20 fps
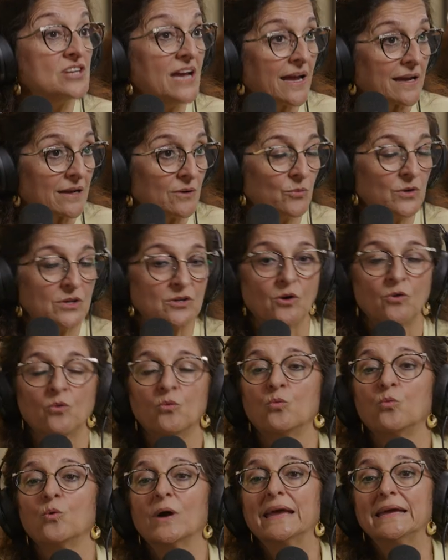check. Mm -hmm. We
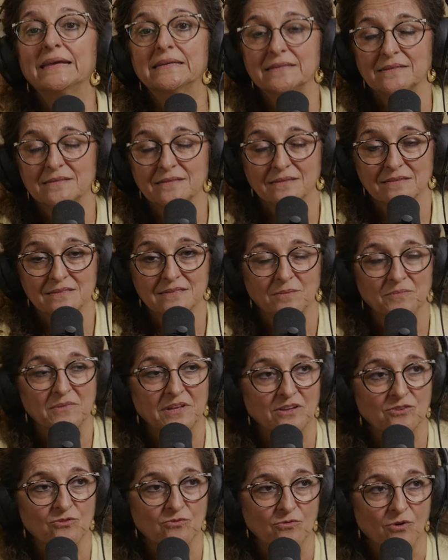don't wait until
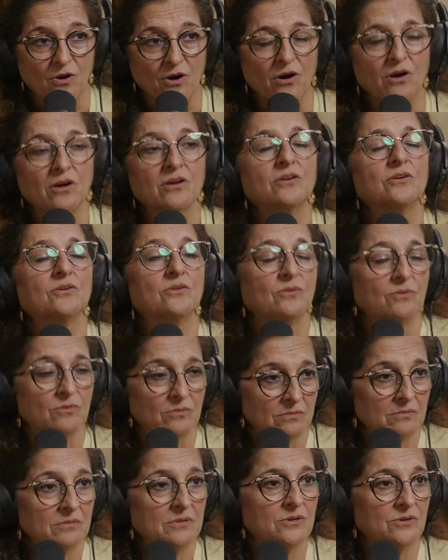something's wrong.
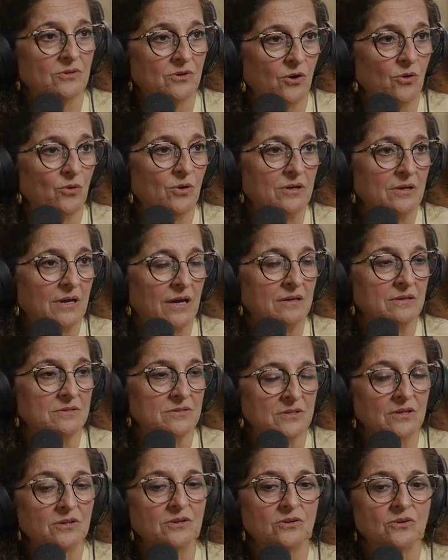You you go and, and
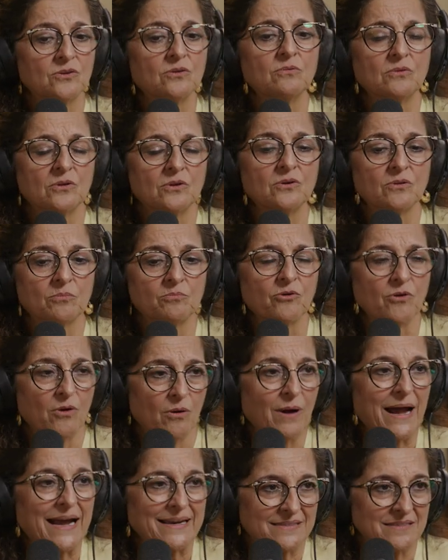you're, you're
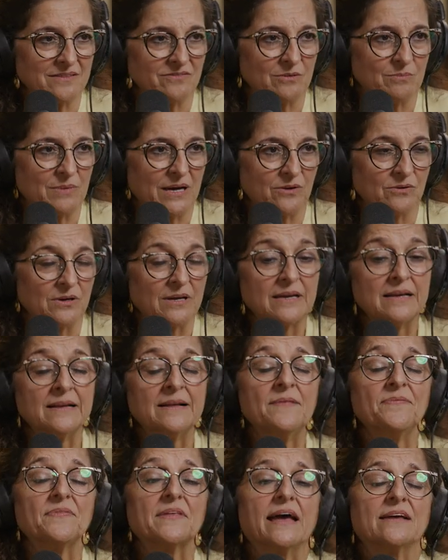proactive about
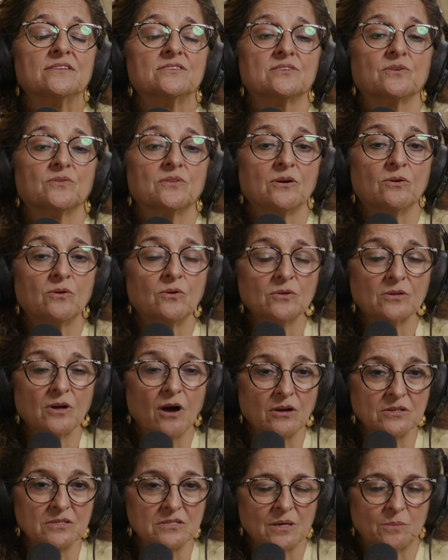and so the whole
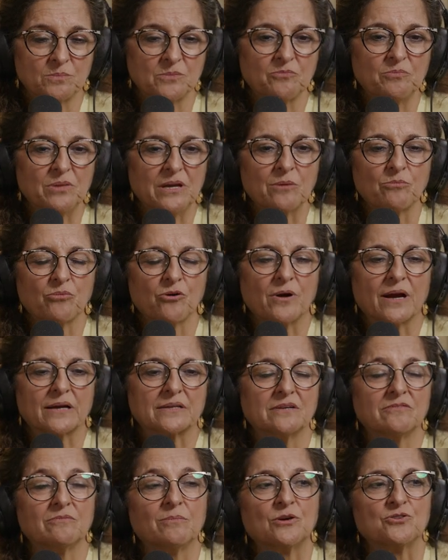concept of being
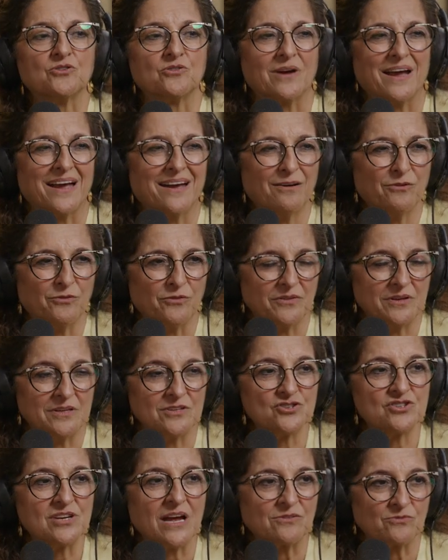proactive about your health
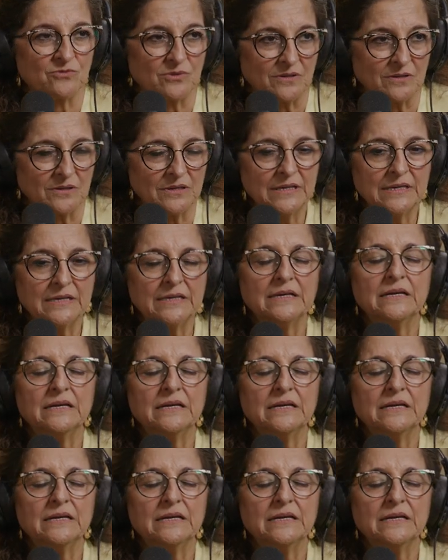in general